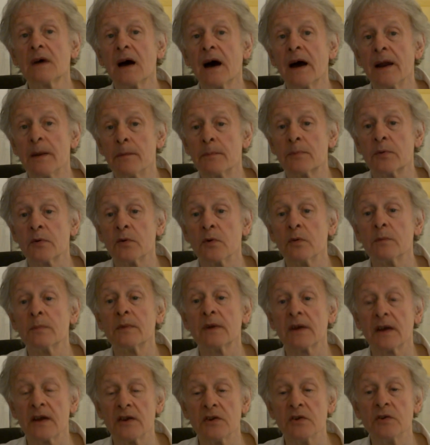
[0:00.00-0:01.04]
an
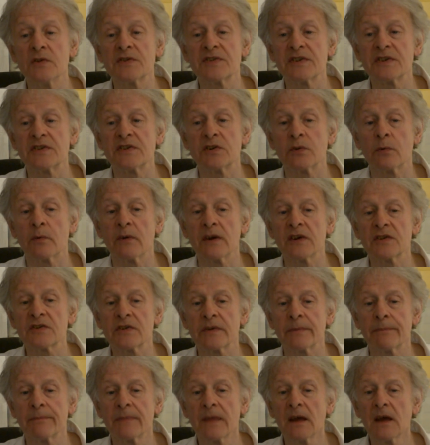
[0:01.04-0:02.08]
improvement, a new
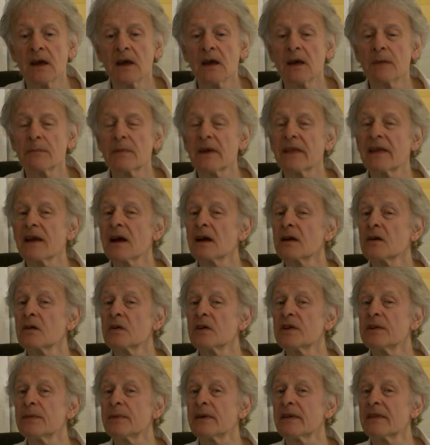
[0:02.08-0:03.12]
situation, but they aren't
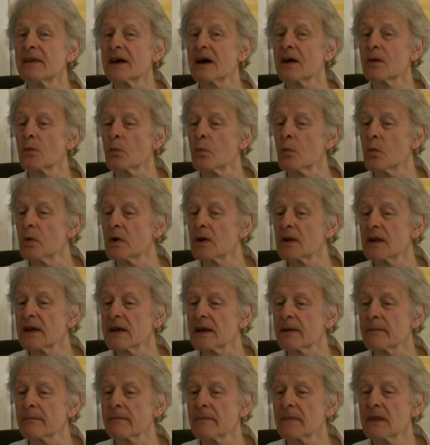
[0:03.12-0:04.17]
going to be that
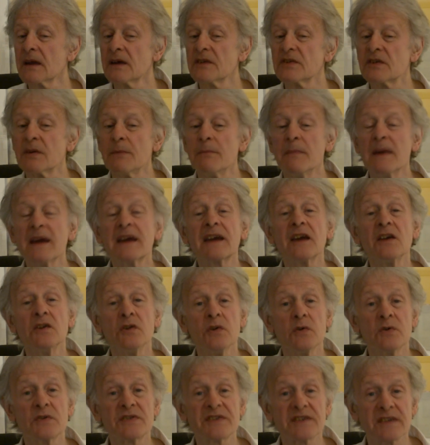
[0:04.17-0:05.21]
willing to make a
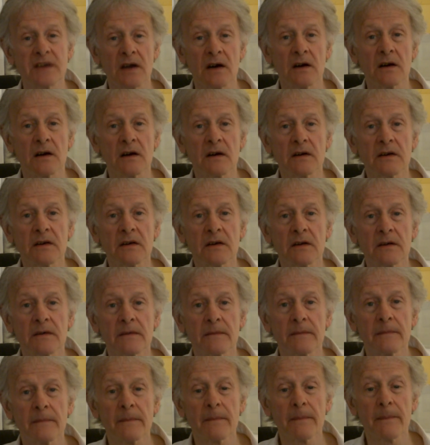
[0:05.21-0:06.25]
new start
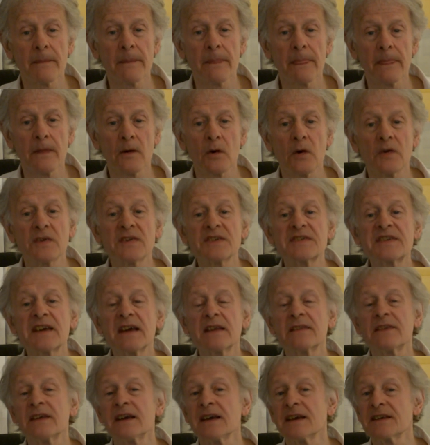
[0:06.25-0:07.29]
or to
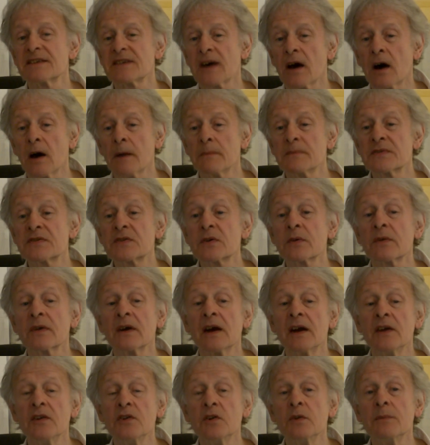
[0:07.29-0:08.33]
set things up so that
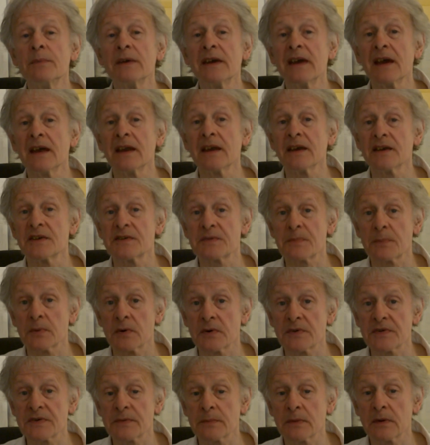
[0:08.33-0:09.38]
a new beginning is
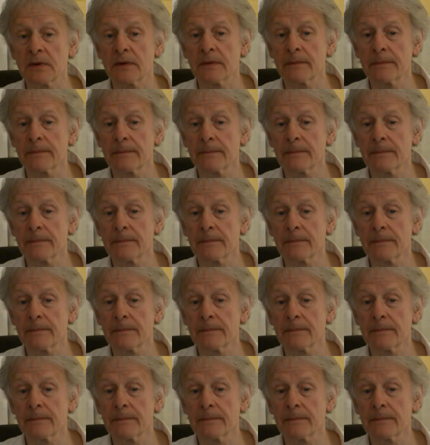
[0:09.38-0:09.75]
possible.